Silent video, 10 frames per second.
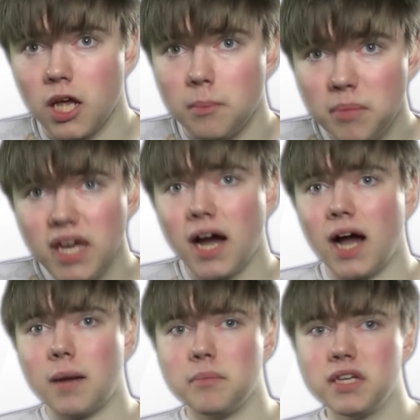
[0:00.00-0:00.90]

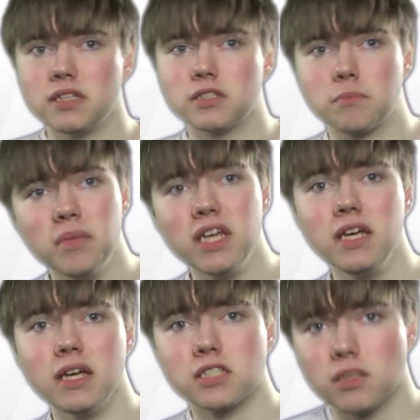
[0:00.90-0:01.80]
Miha means
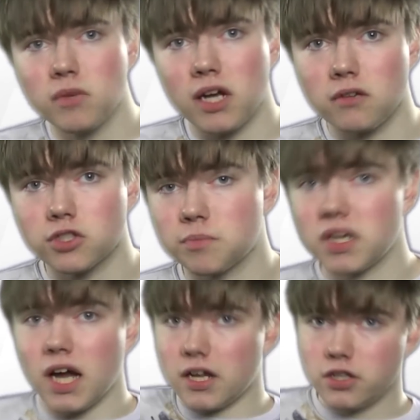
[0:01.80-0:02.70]
me and someone else, but
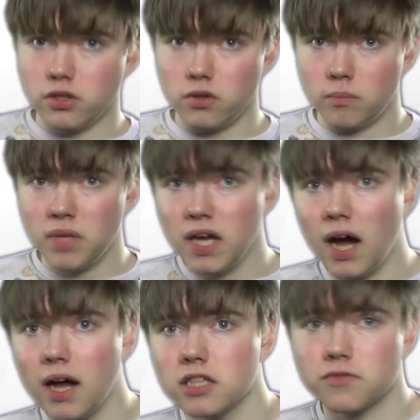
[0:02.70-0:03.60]
not you.
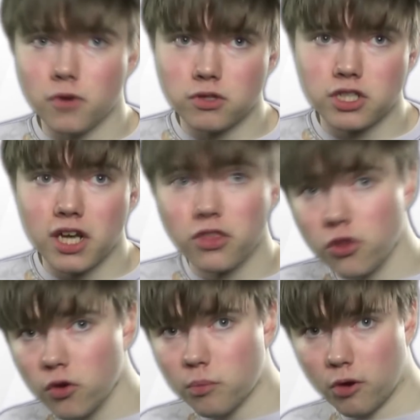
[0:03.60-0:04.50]
Miha is first and
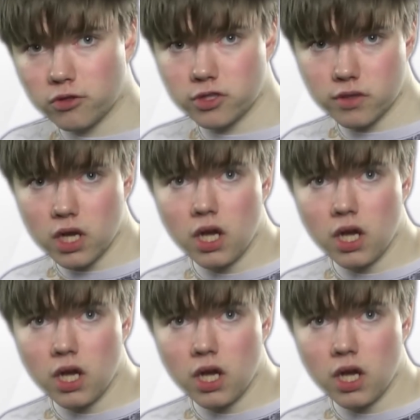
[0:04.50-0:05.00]
third person.